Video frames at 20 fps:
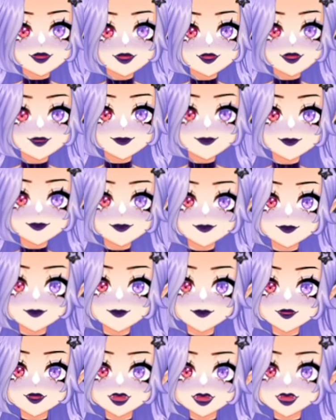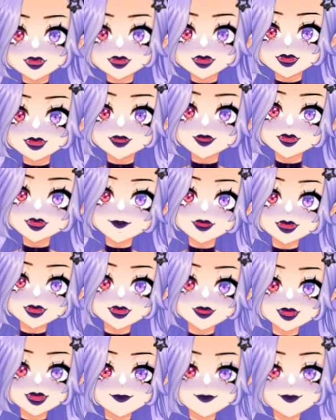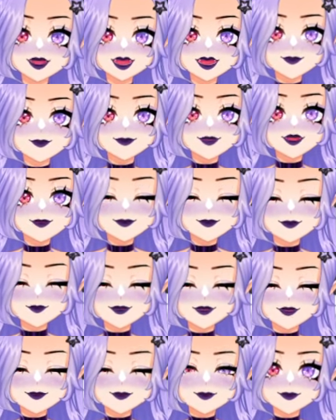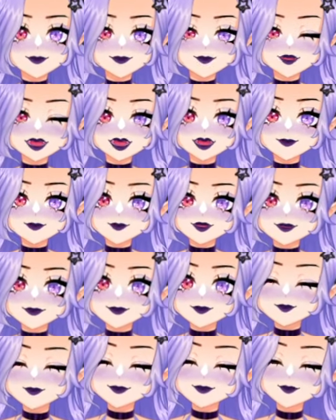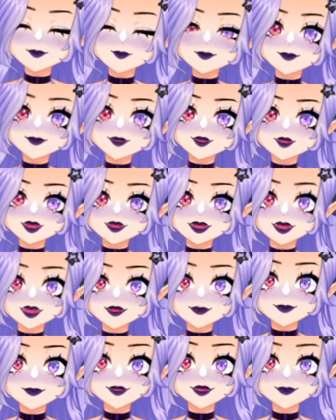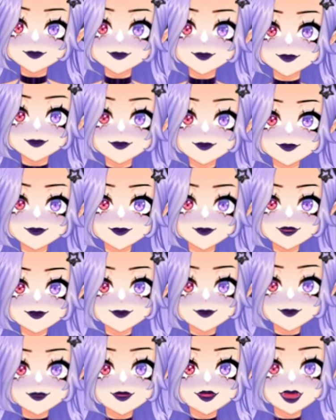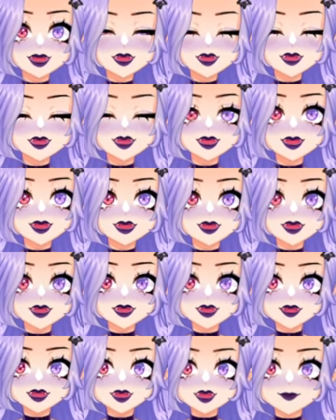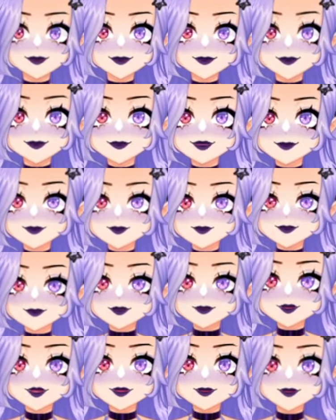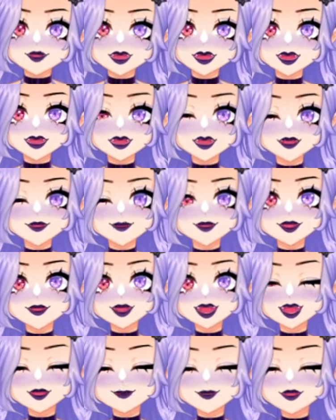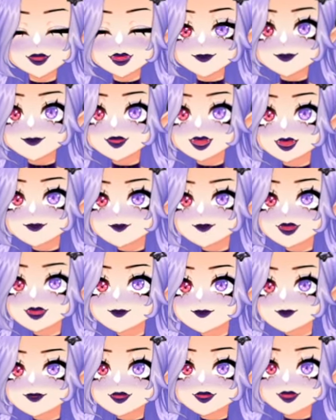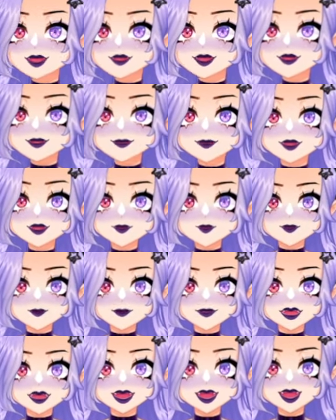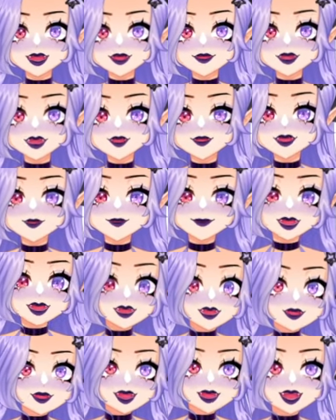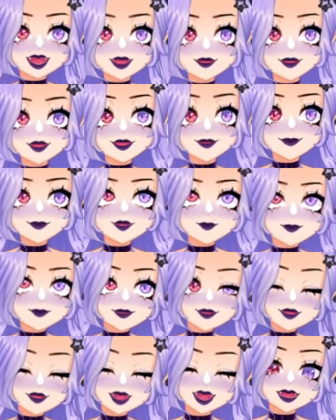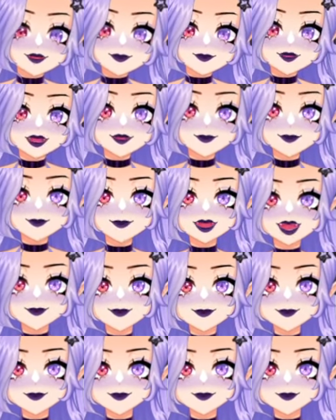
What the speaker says: against a creature, the creature can't make opportunity attacks against us for the rest of the turn, which is really great. It's this is honestly it's like a phenomenal ability, so you can just like ooh ha ha ha dip in and out all the time.